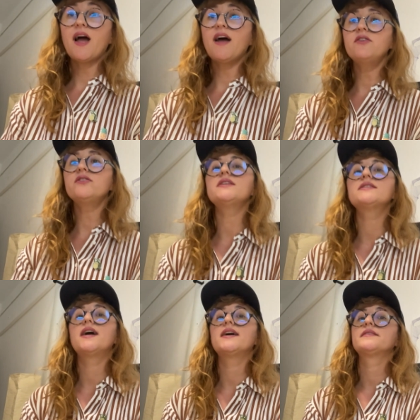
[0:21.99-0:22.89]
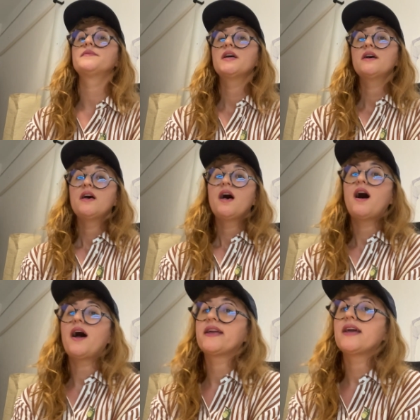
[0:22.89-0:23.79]
I've noticed that
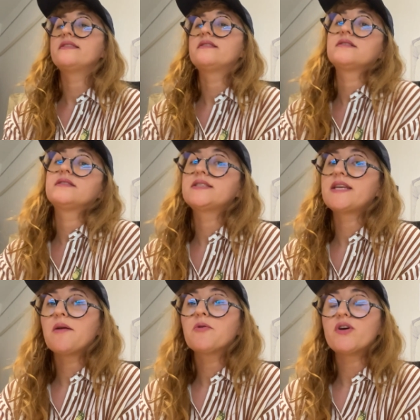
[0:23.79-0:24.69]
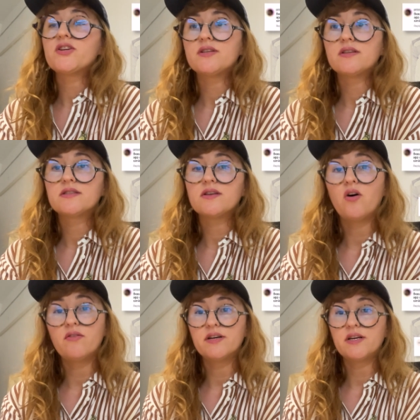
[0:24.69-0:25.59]
I get the same questions
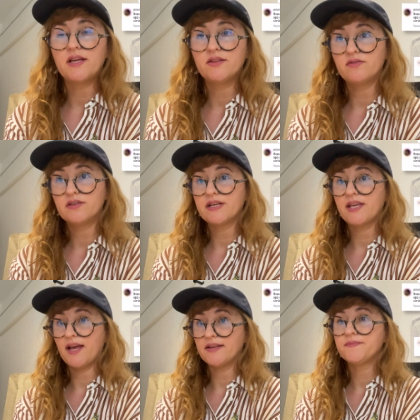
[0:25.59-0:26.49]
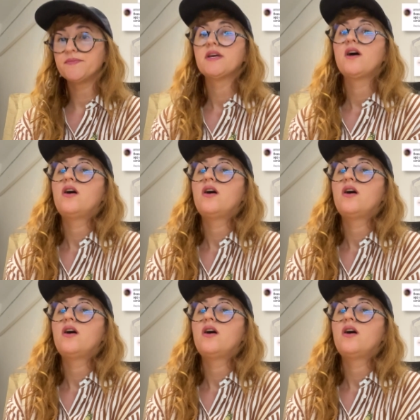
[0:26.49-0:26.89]
over and over again